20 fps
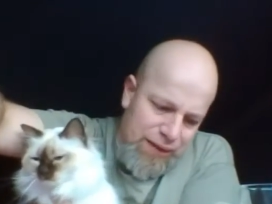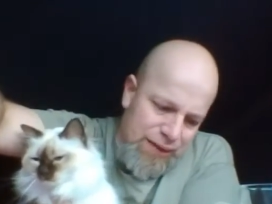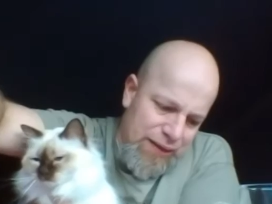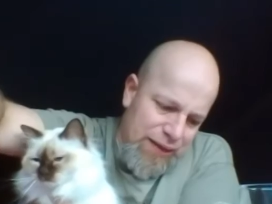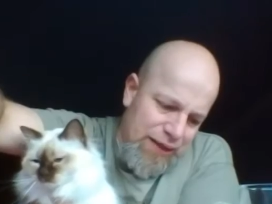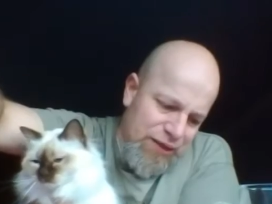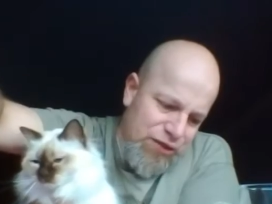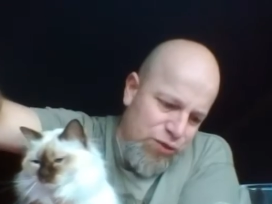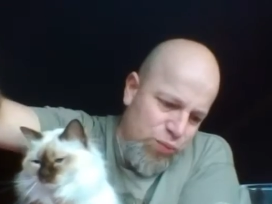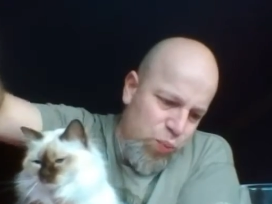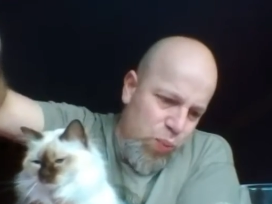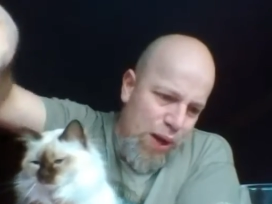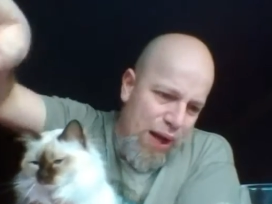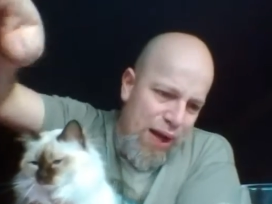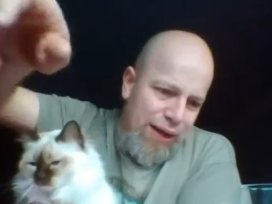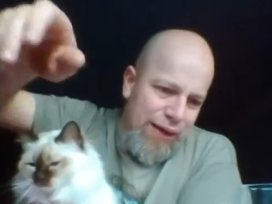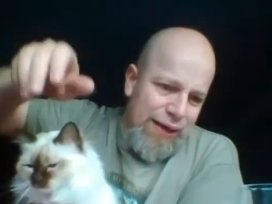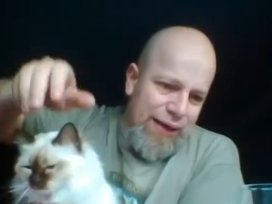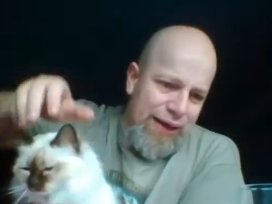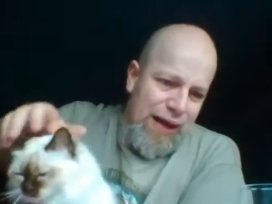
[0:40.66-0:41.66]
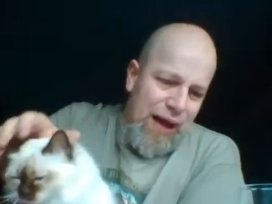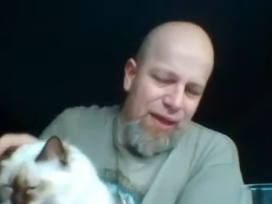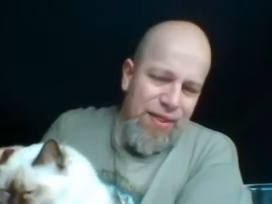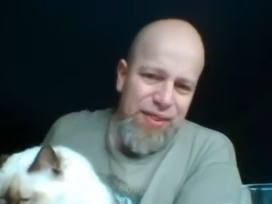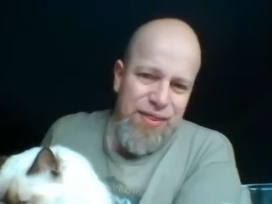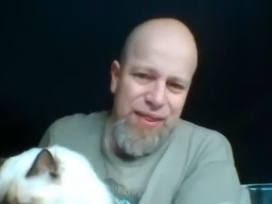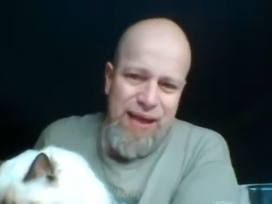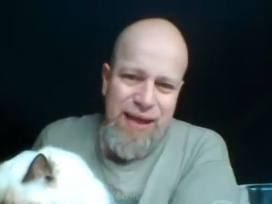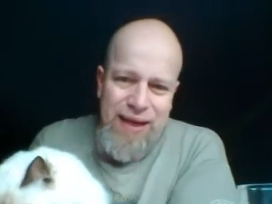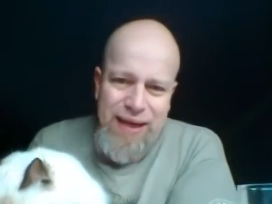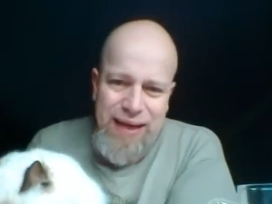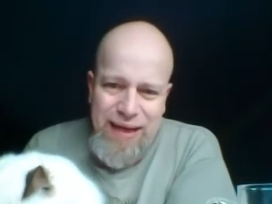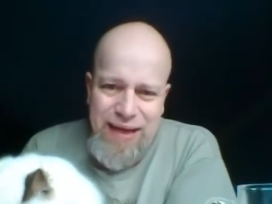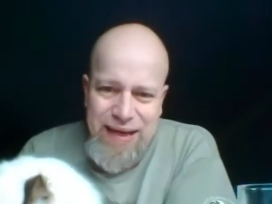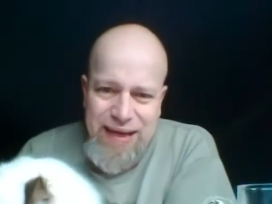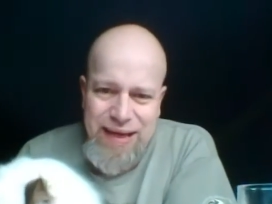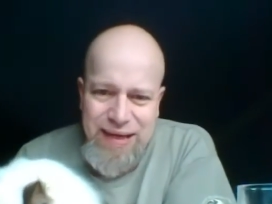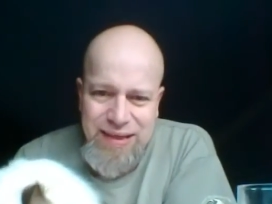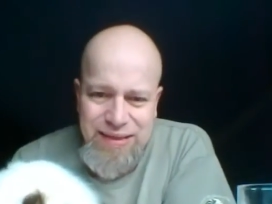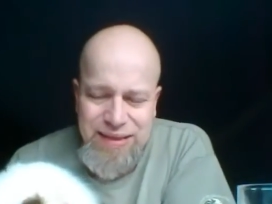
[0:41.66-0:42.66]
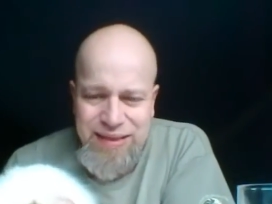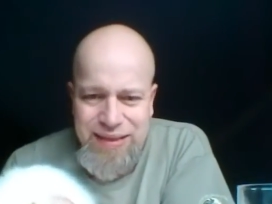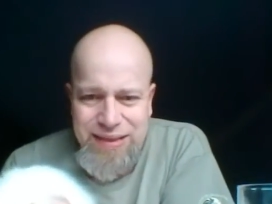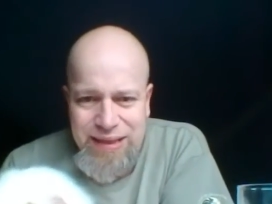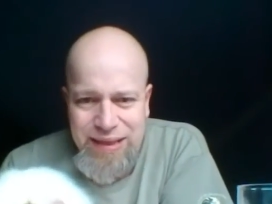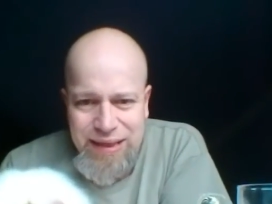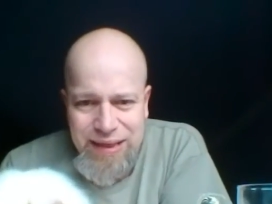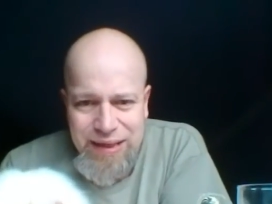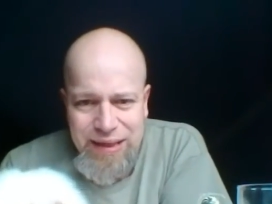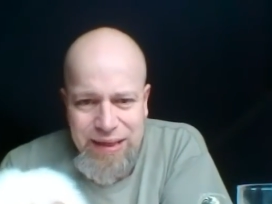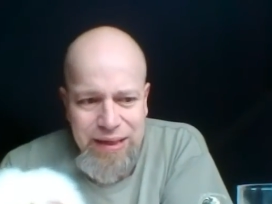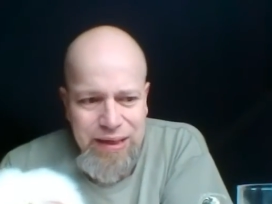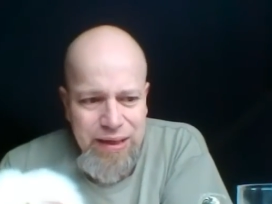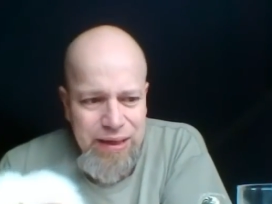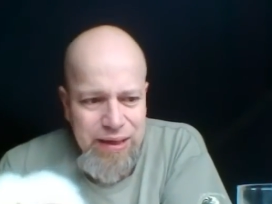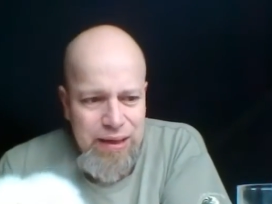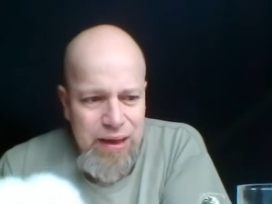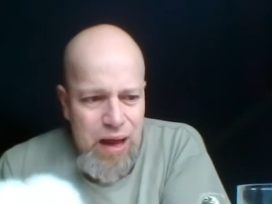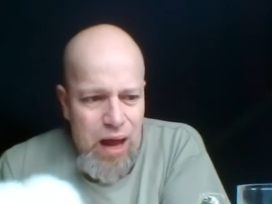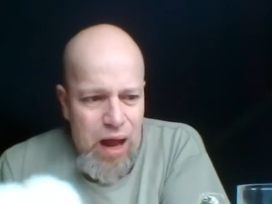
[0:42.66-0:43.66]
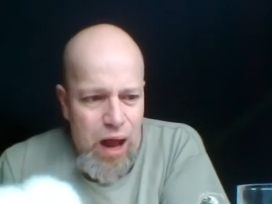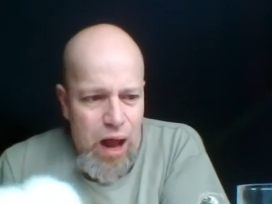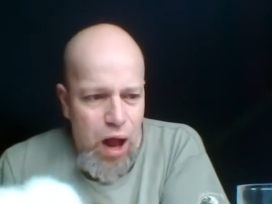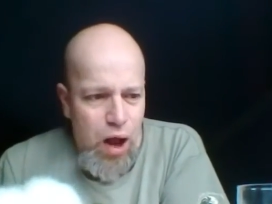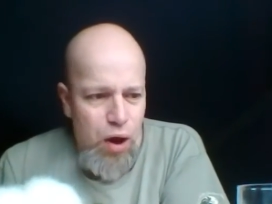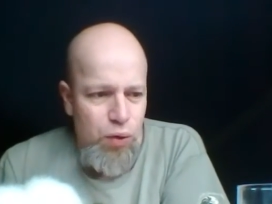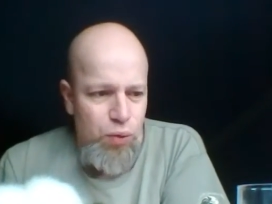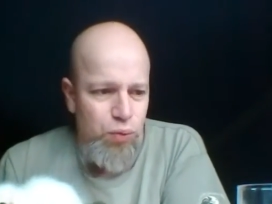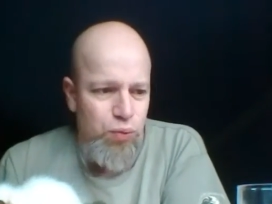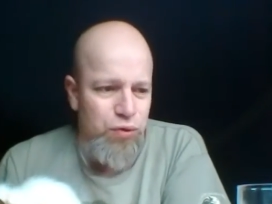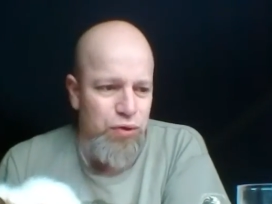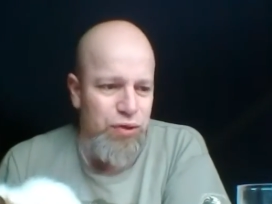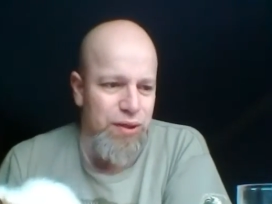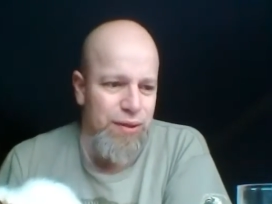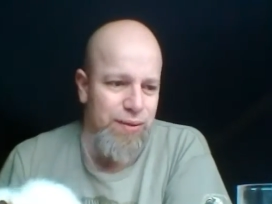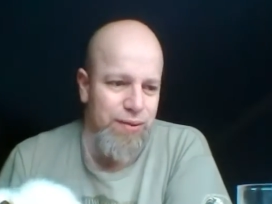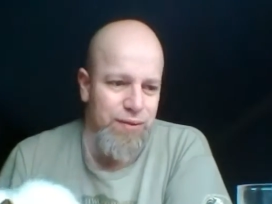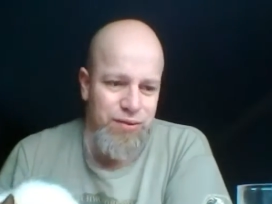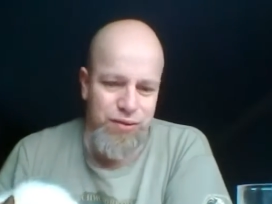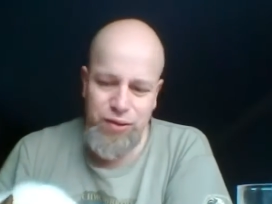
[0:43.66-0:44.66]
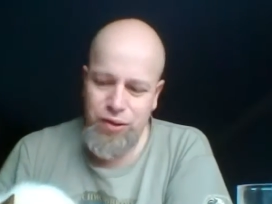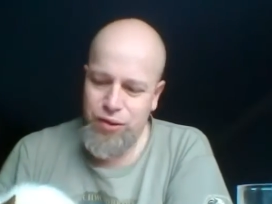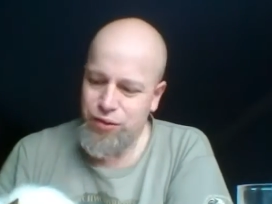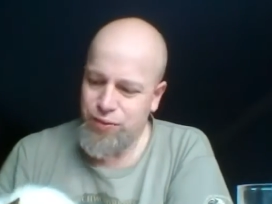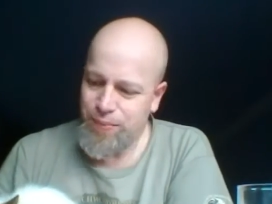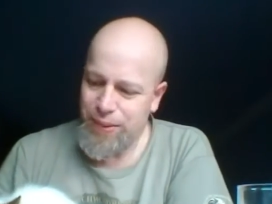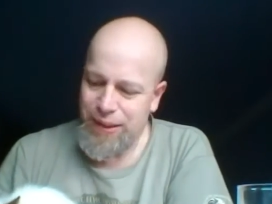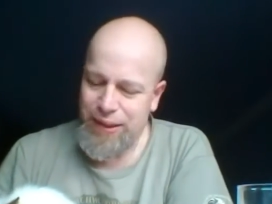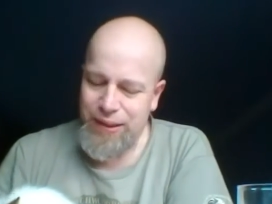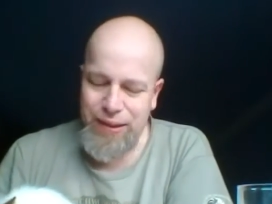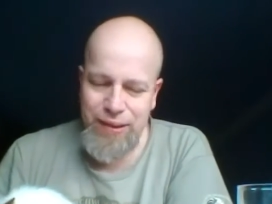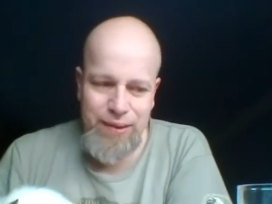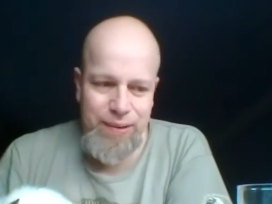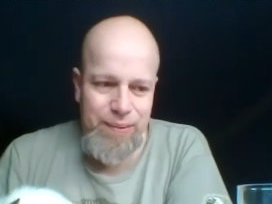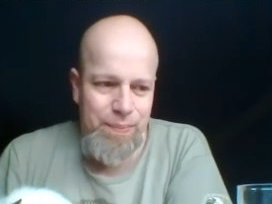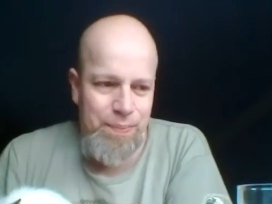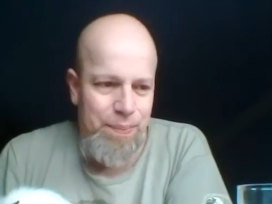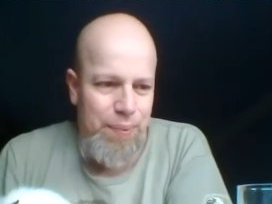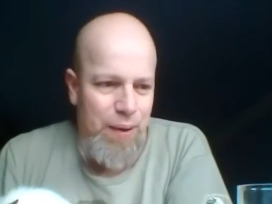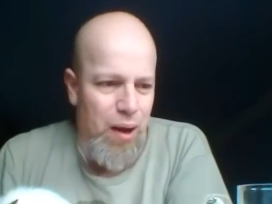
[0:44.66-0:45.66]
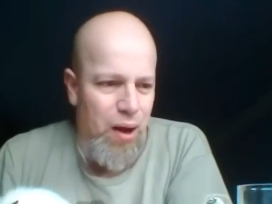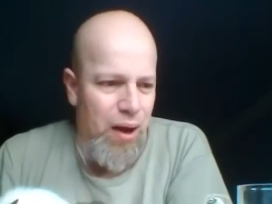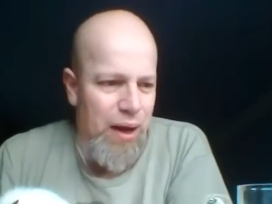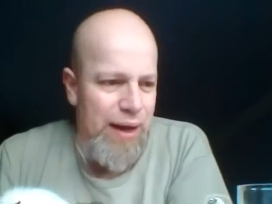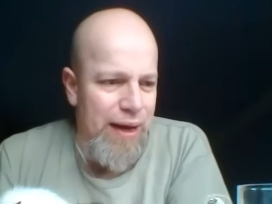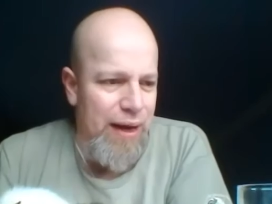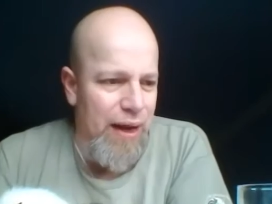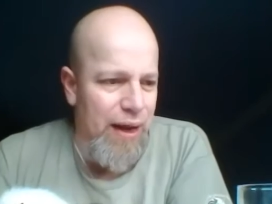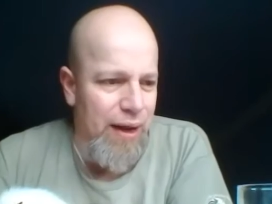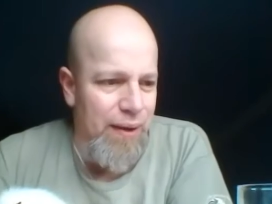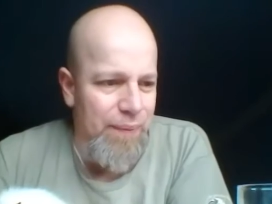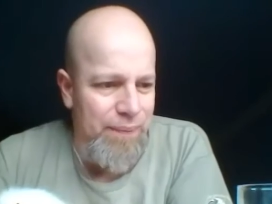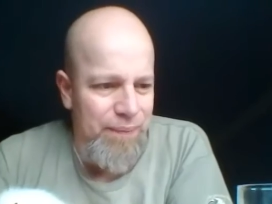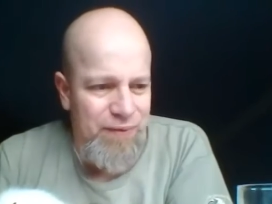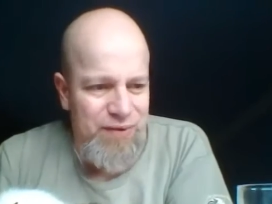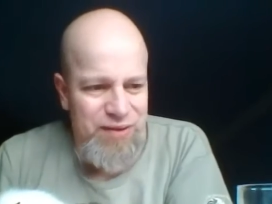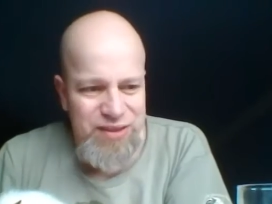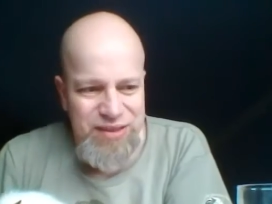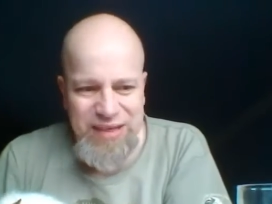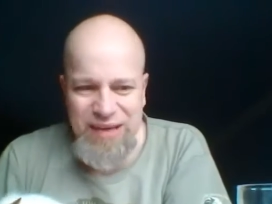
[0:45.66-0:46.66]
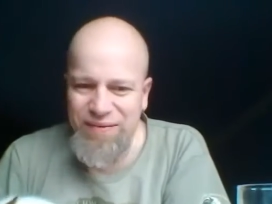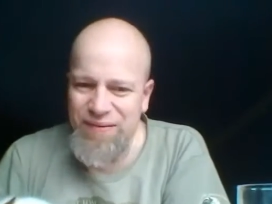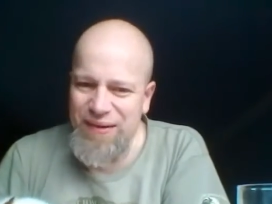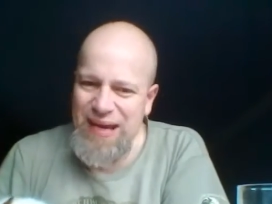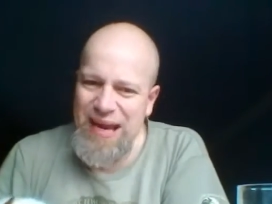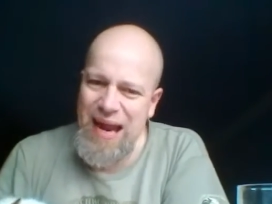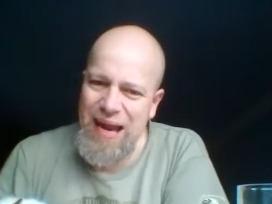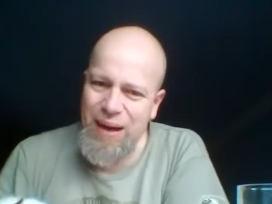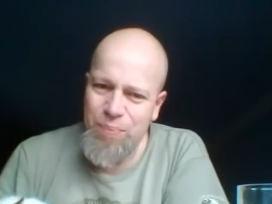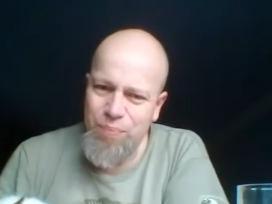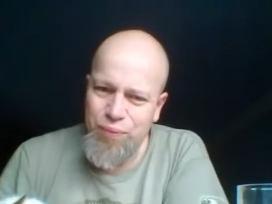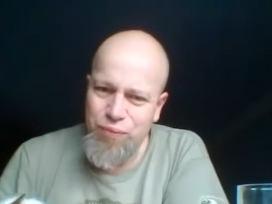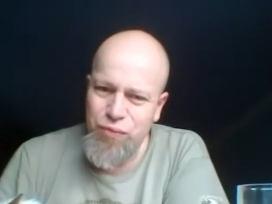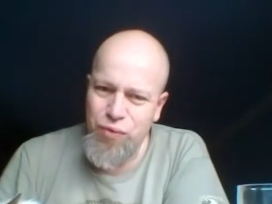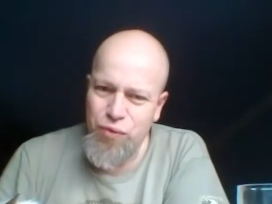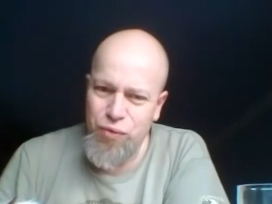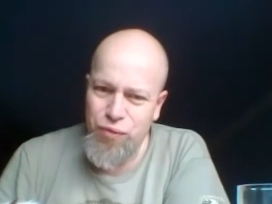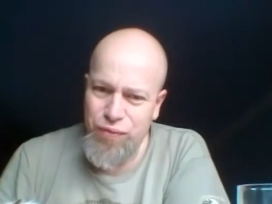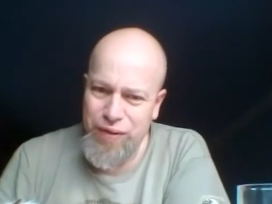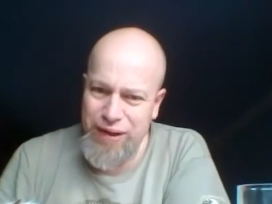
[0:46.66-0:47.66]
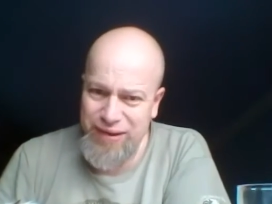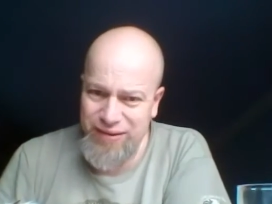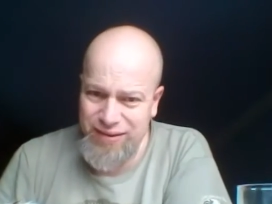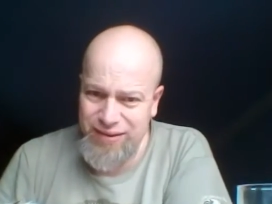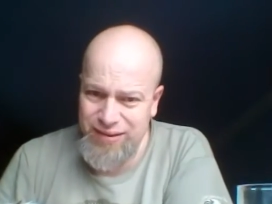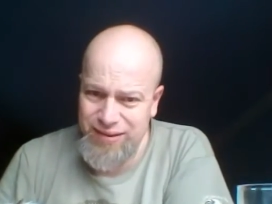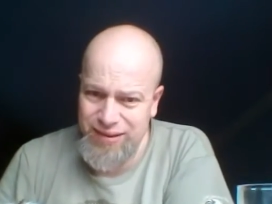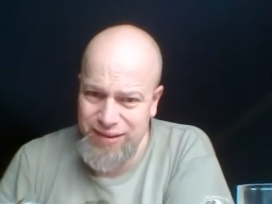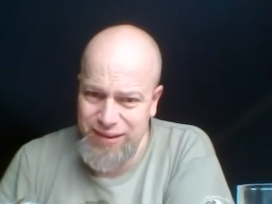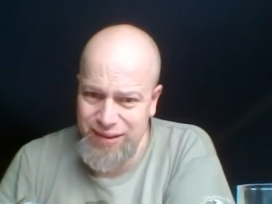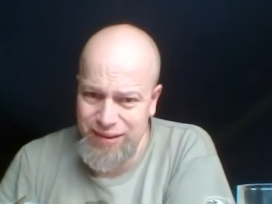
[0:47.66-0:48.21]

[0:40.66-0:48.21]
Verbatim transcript: this one, I think, is owned, excuse me, by um, Żywiec Breweries.